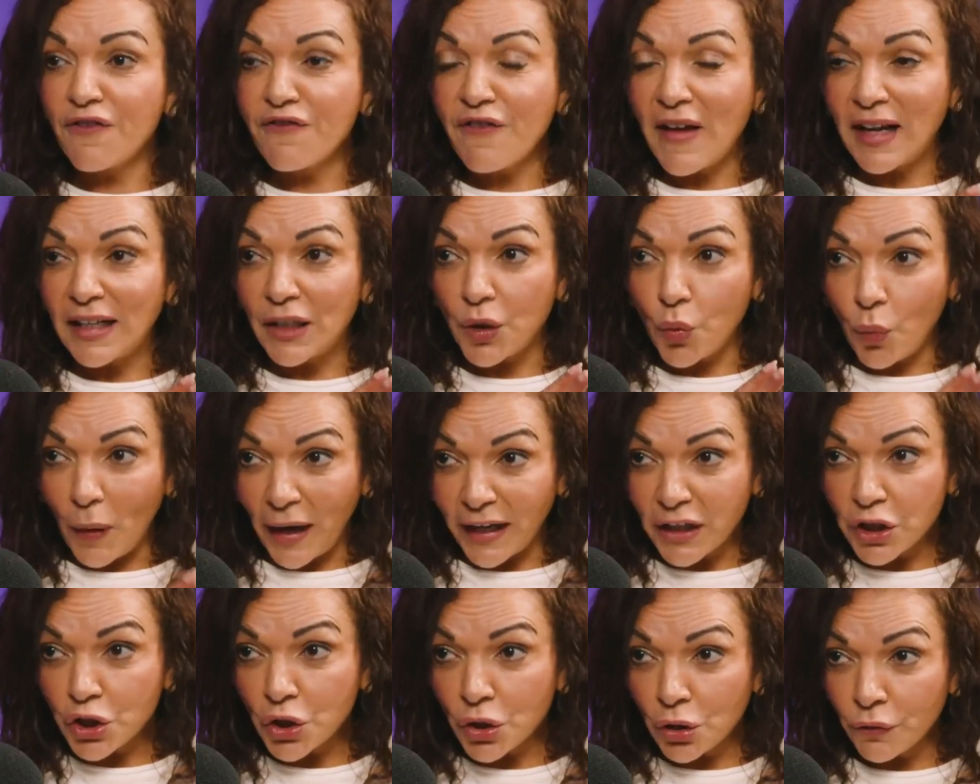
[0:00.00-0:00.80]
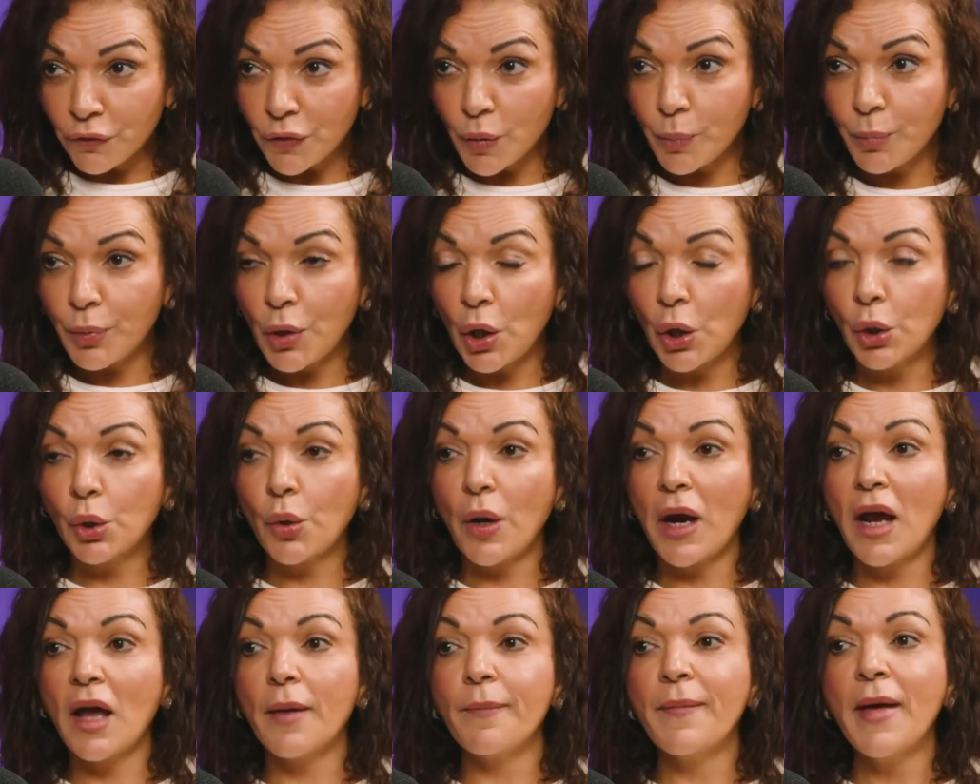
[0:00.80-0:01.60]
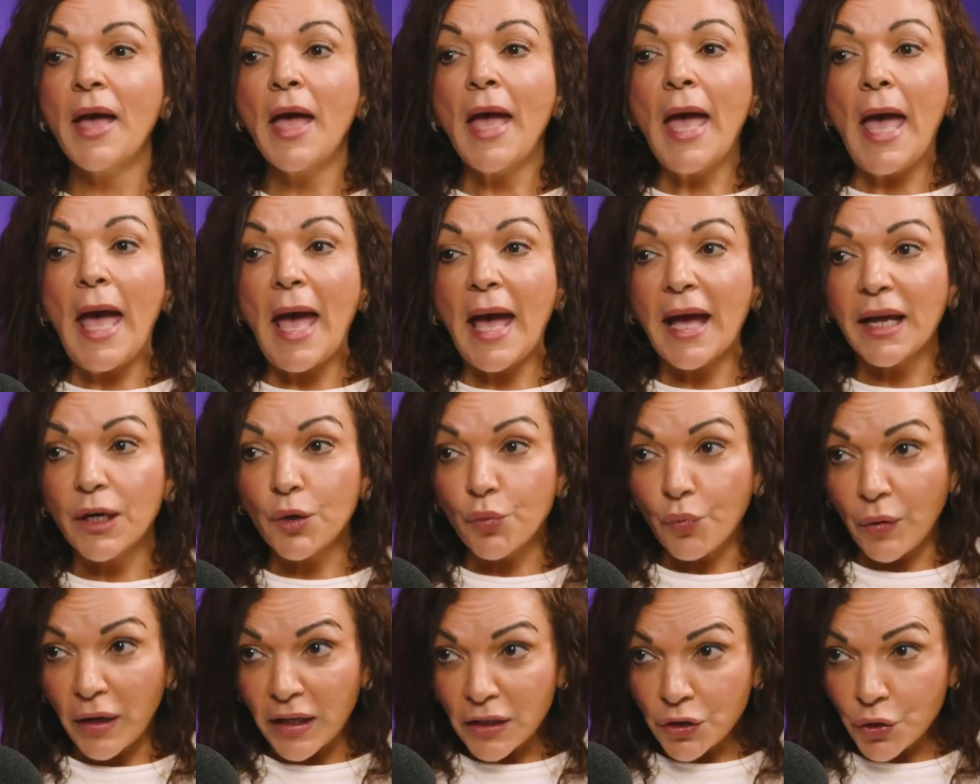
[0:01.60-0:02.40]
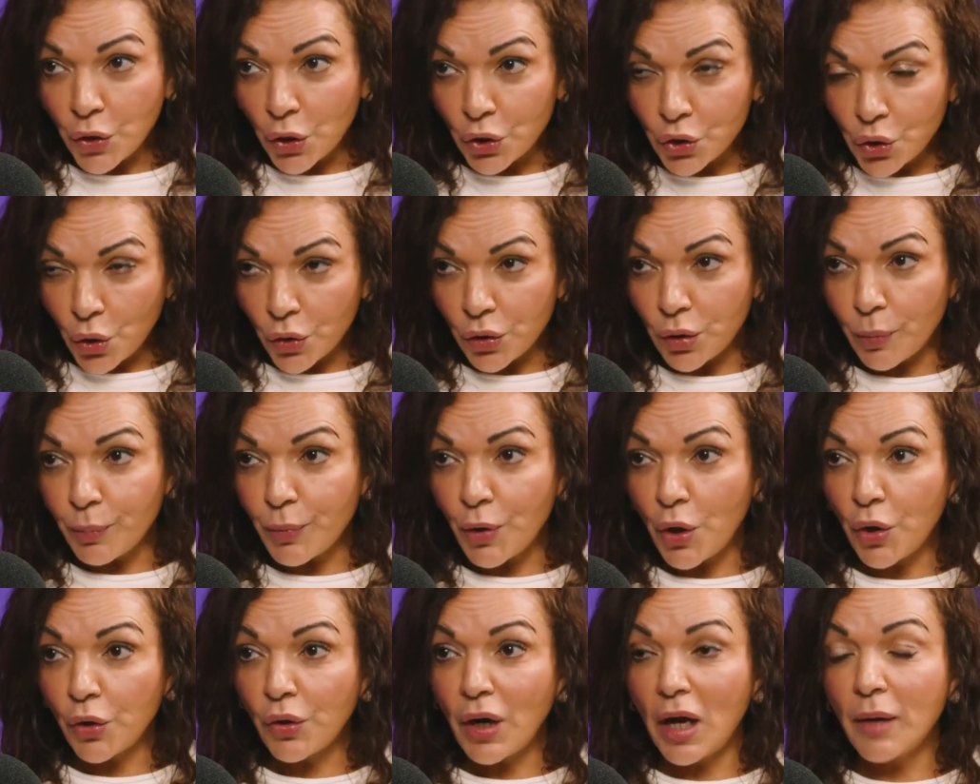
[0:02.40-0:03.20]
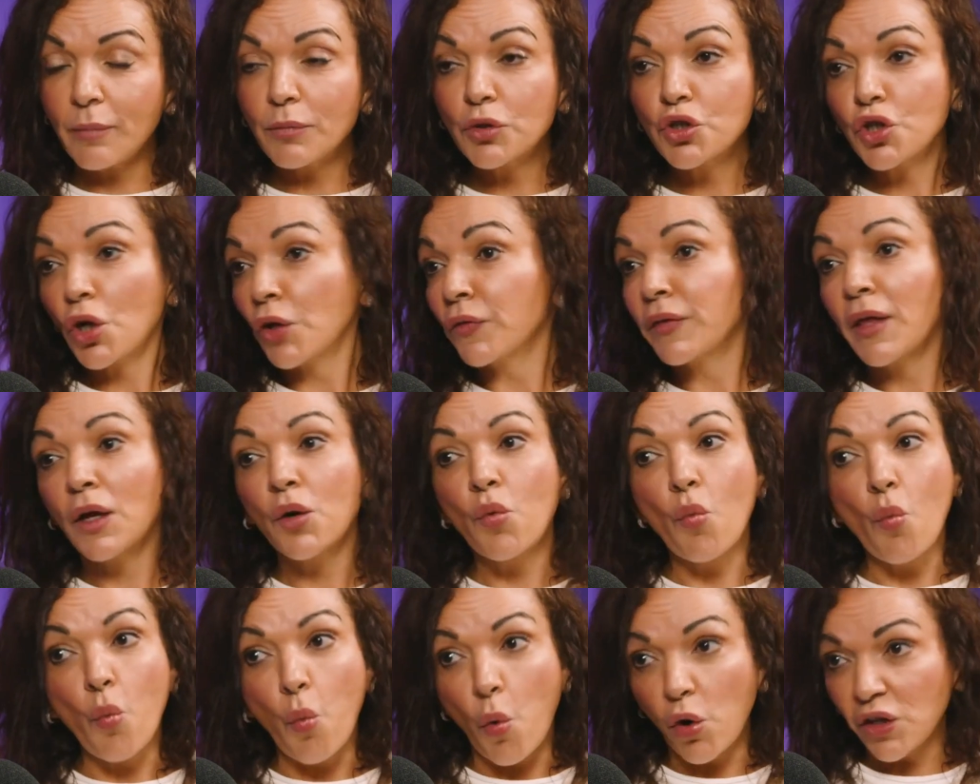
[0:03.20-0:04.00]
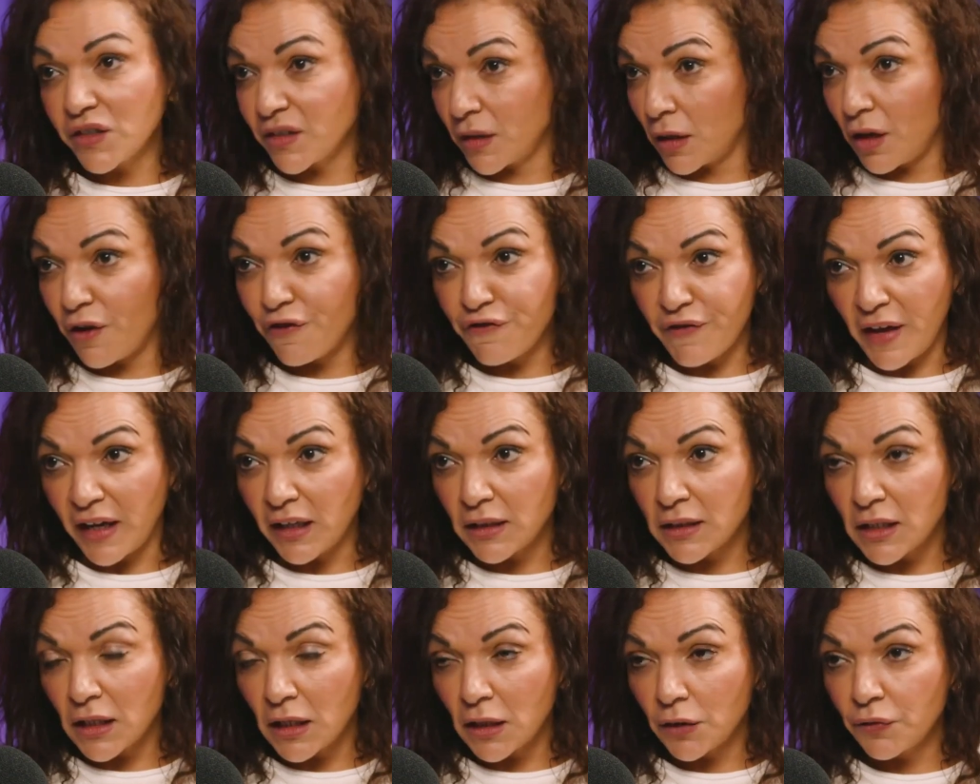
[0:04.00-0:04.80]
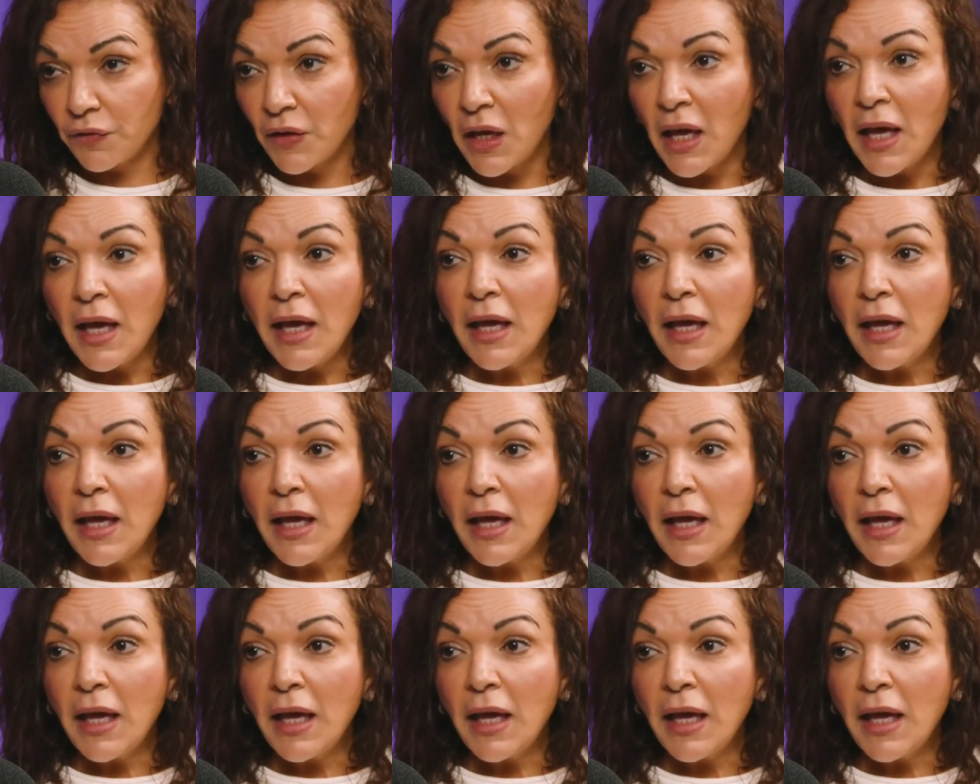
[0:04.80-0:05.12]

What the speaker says: evaluation of the program and research on the program showed that it wasn't effective.